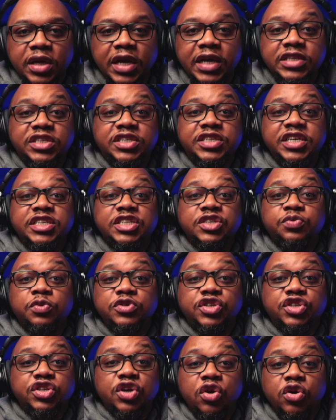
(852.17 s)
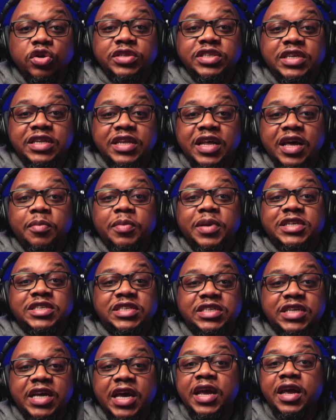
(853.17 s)
And Jesus will turn to them and
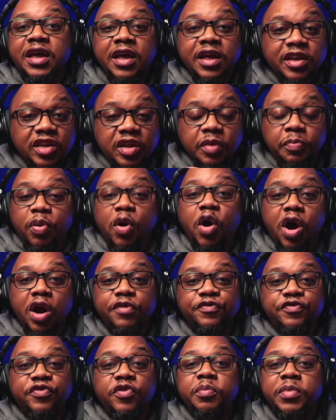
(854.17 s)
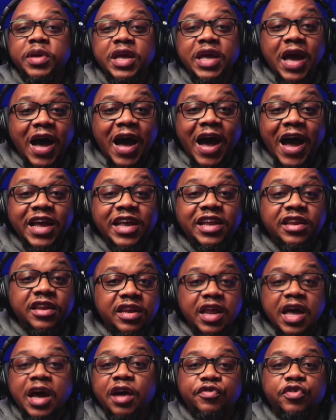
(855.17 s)
say, depart from me, I
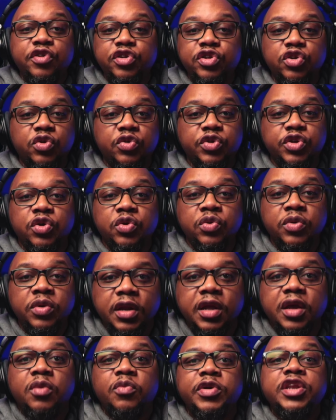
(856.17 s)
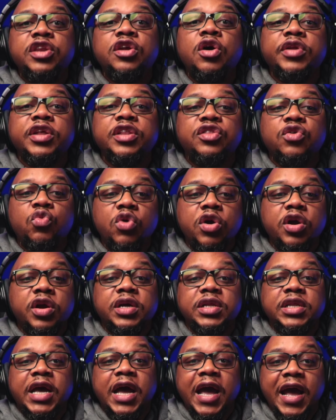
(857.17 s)
never knew you. And we know that the work of
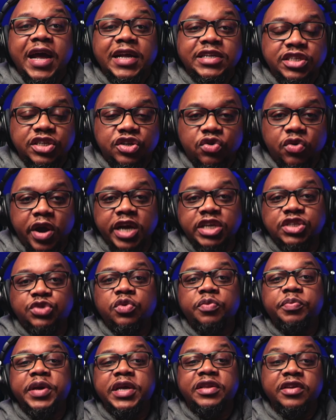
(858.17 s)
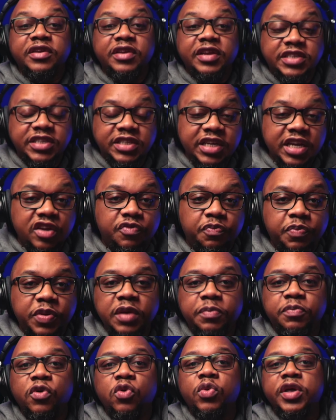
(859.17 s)
the Antichrist will be to deceive
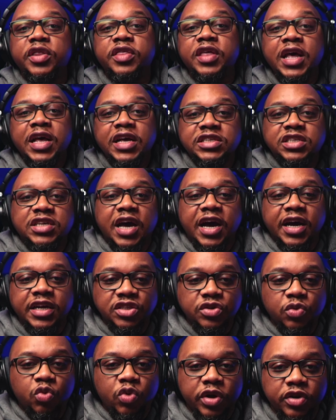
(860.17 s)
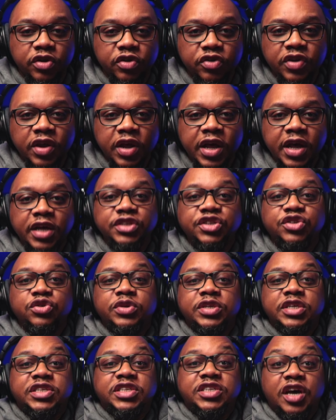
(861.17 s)
people with signs and wonders. So
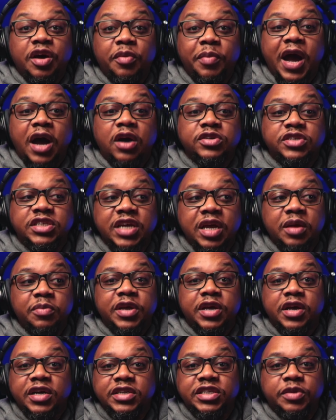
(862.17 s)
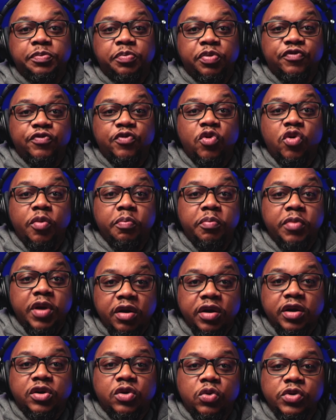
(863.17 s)
to somehow say because he performed
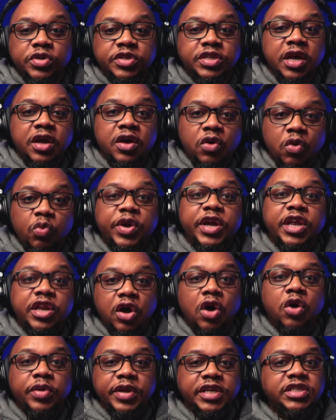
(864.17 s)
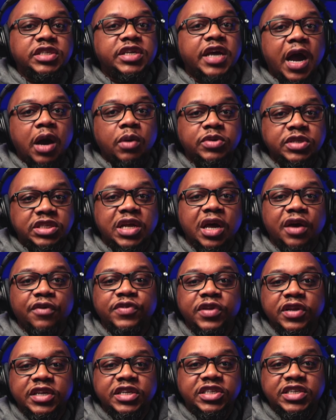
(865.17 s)
miracles, we know this guy was
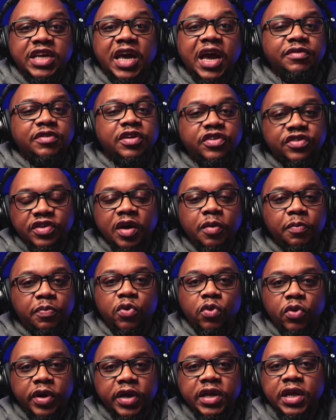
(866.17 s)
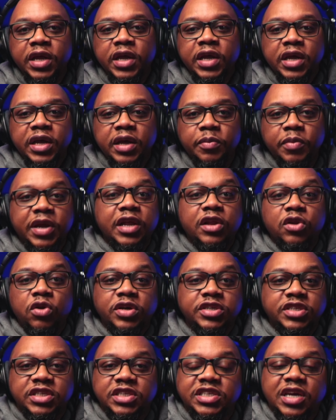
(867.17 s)
definitely saved at some point, but he
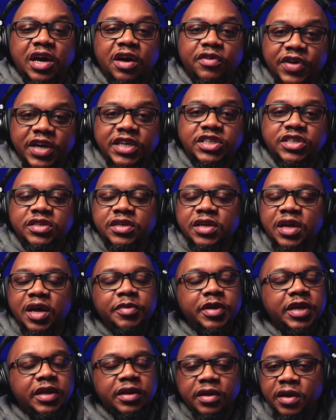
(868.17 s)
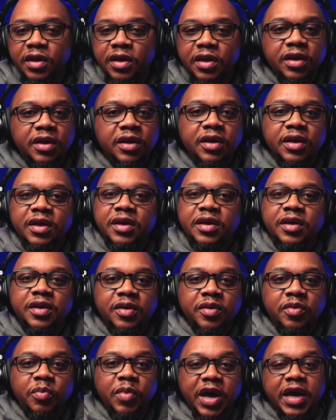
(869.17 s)
lost his salvation. I mean,
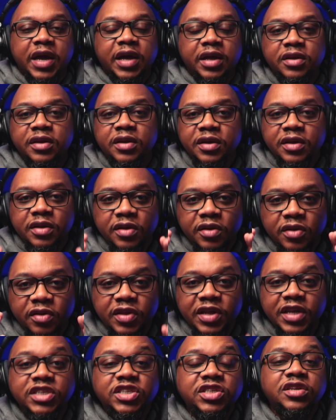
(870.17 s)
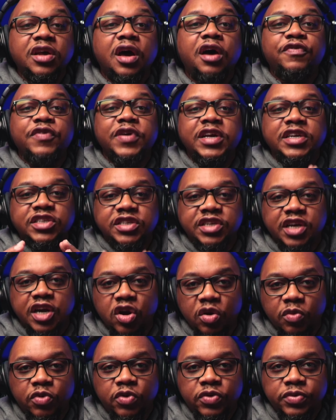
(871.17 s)
man, this stuff is
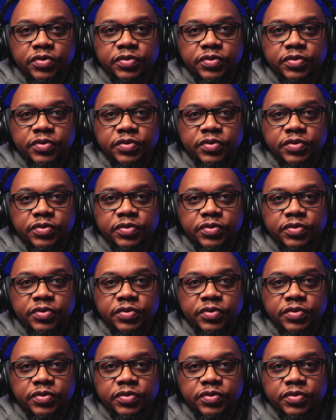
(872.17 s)
terrible.